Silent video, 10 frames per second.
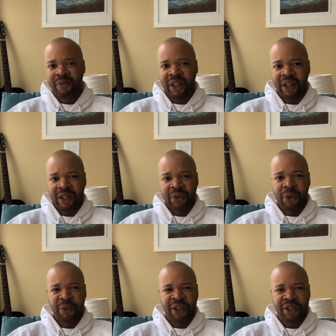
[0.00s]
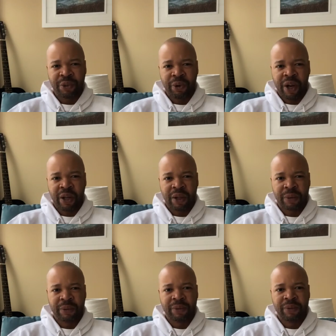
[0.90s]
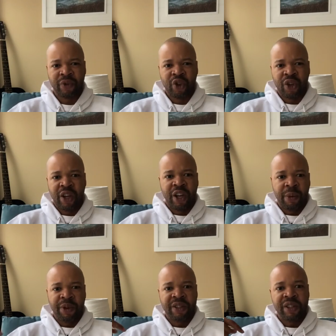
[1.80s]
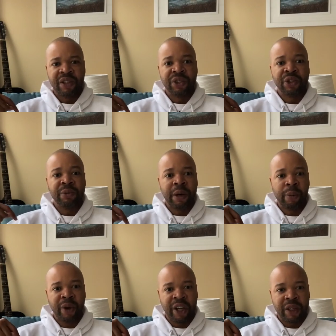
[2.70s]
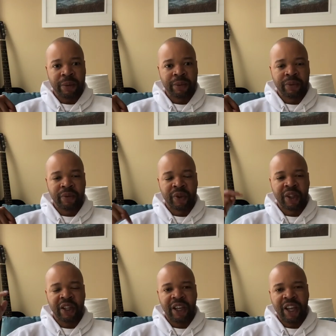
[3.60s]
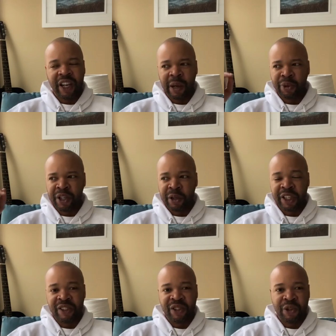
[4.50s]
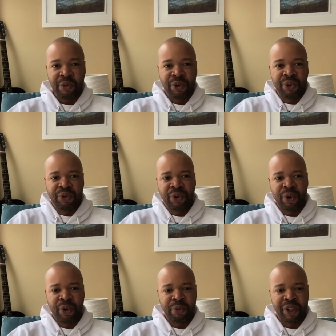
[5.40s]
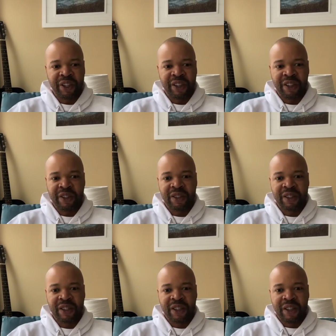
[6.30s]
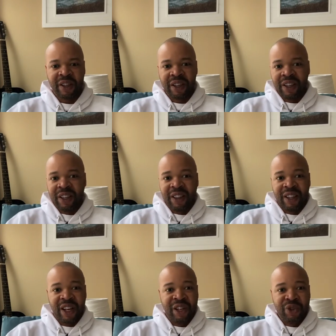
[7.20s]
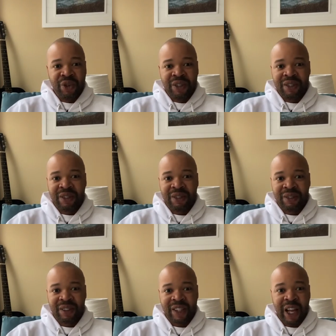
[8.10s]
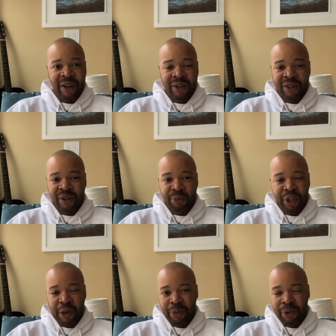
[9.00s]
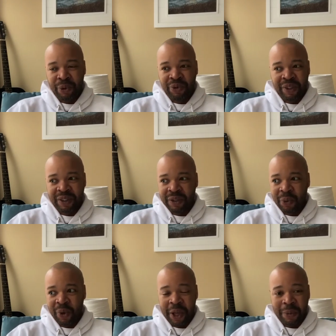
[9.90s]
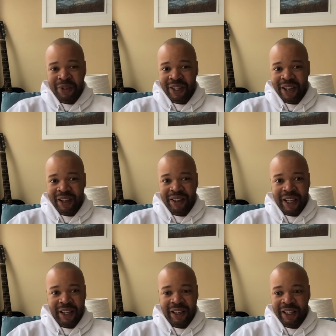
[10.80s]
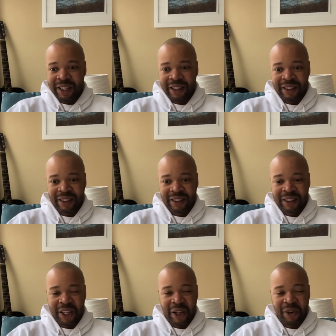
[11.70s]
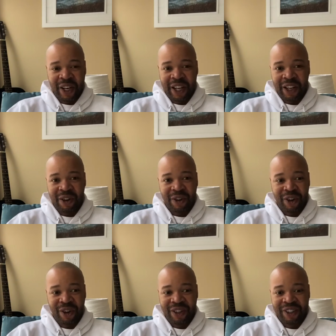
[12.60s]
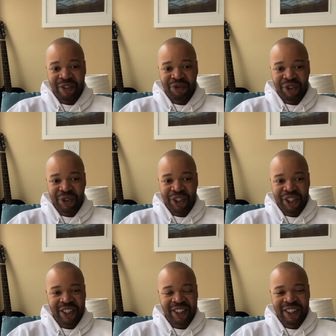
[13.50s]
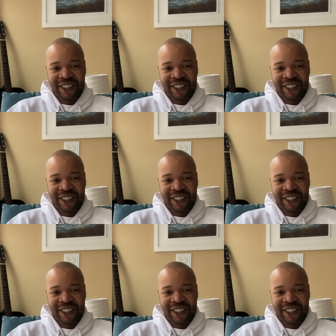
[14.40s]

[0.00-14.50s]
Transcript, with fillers: Then I just won't market your product. I'm gonna stay true to my brand and I'm gonna continue to move forward because the hundreds, thousands of people who visit the website daily, you know, now are into the future.